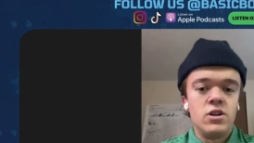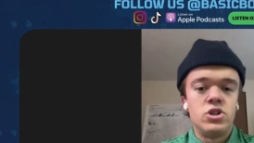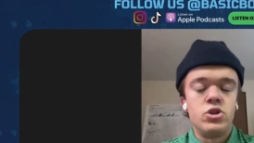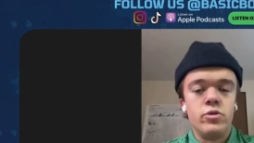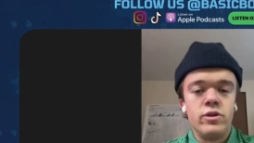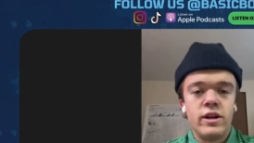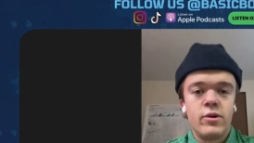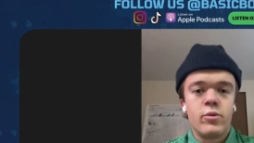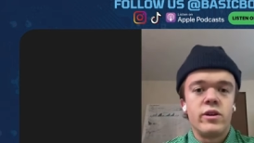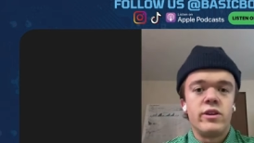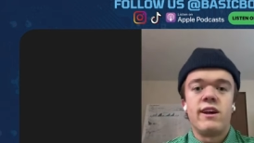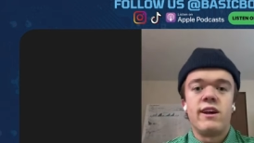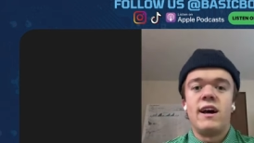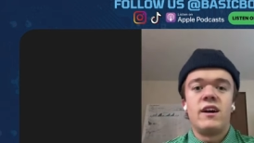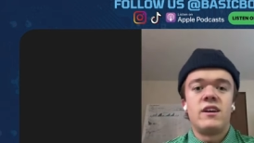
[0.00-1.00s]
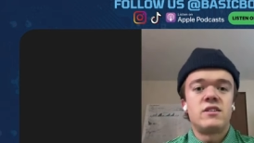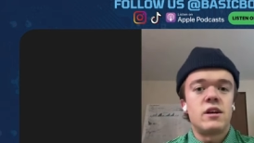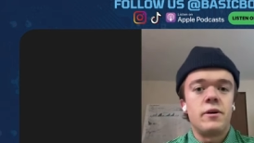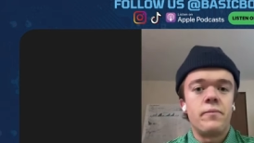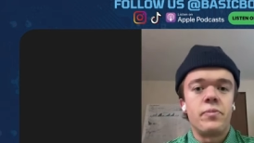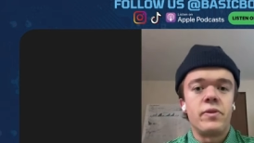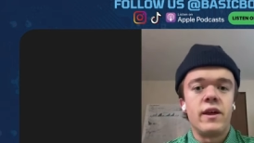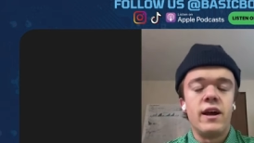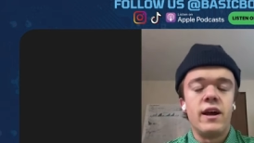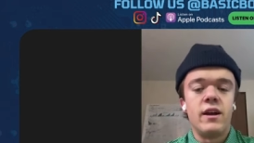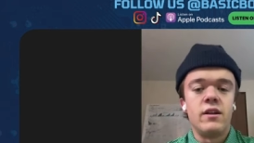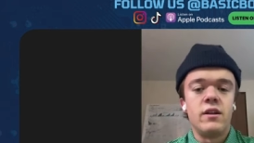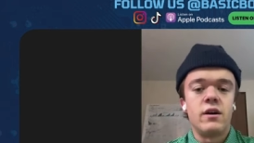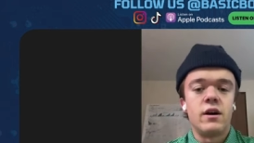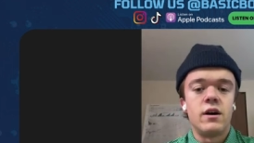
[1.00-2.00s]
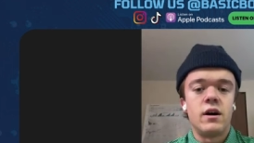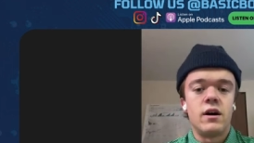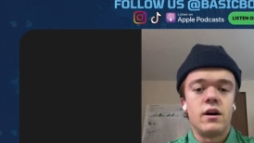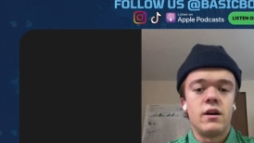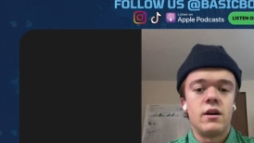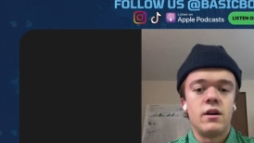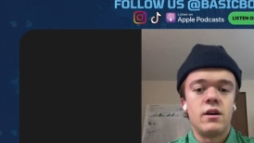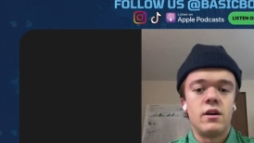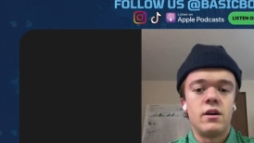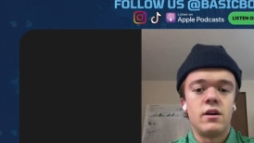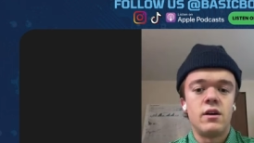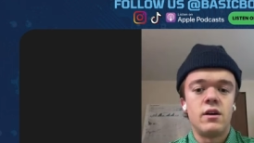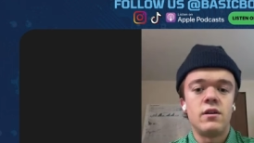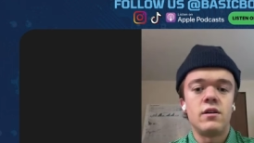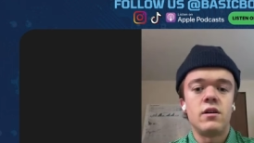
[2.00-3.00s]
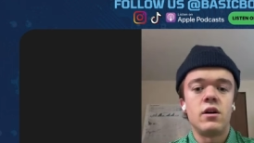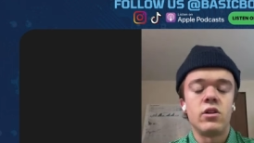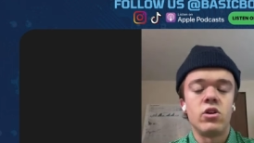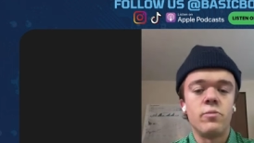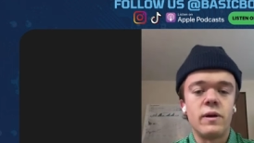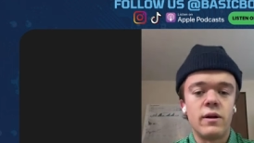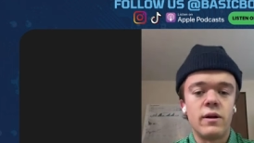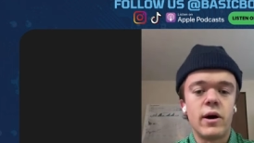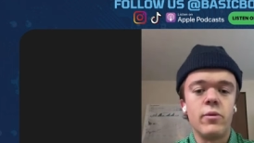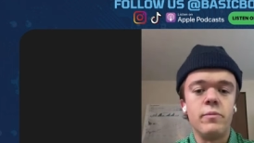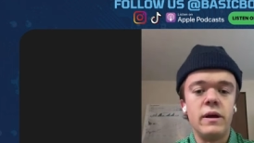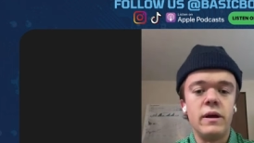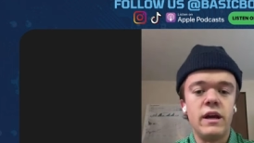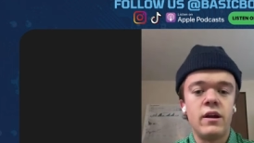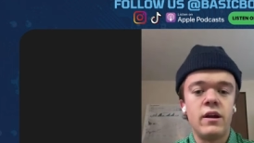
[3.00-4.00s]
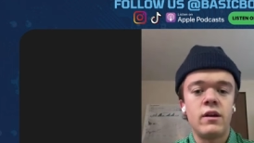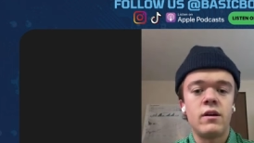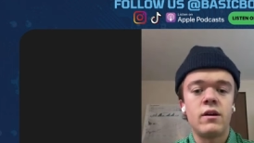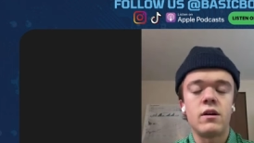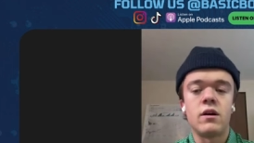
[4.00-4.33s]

shooting it with you guys and uh, a little bit about me.